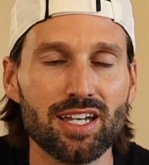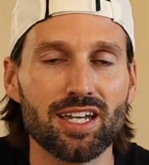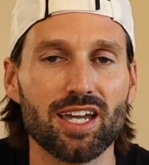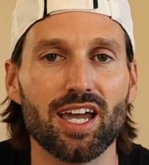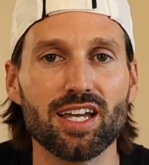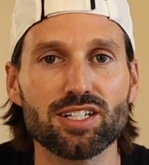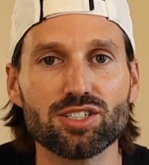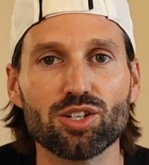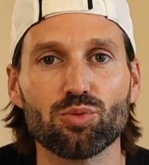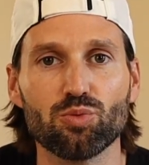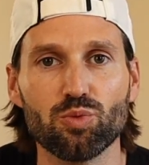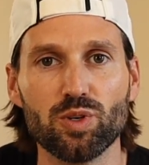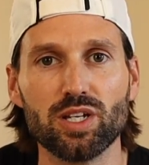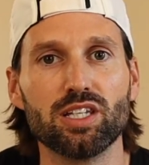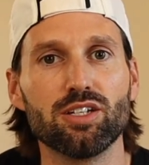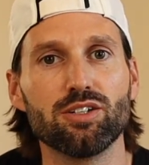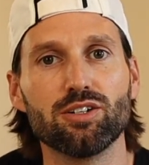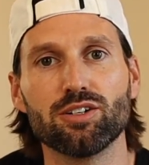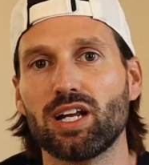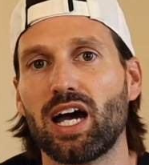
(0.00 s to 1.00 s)
It's a
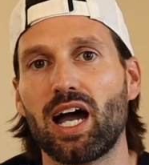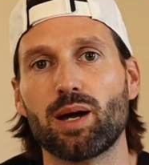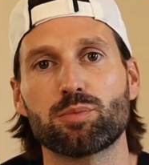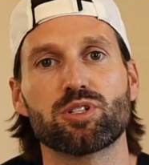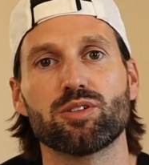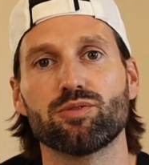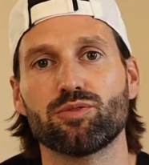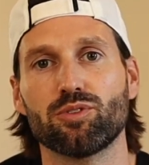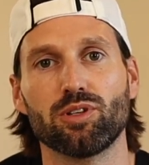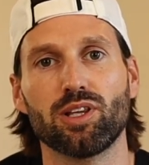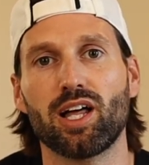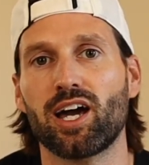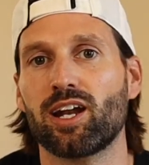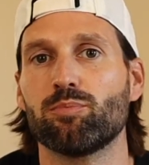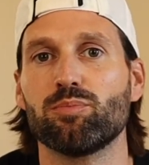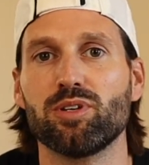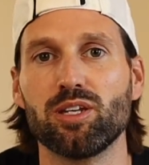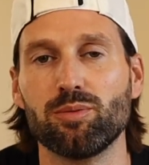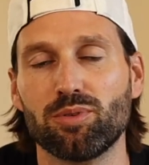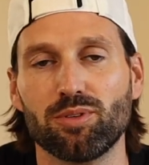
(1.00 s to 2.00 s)
really good option for a lot
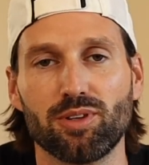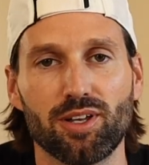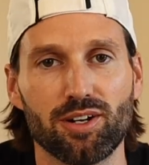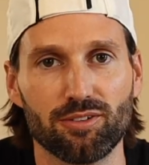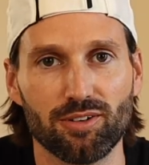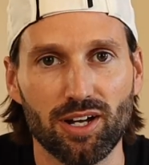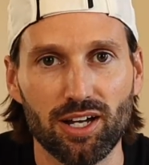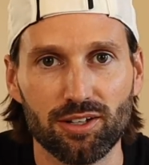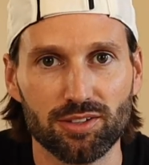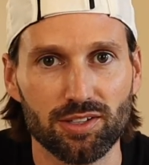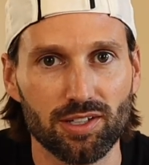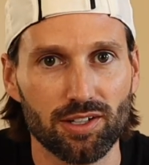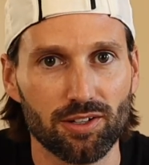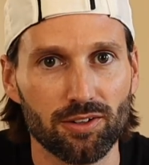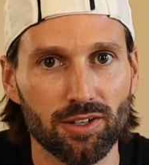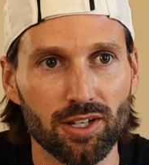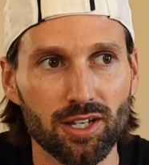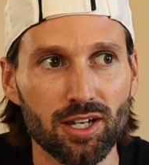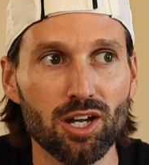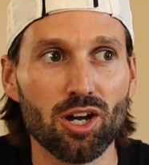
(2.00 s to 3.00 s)
of people that are out there.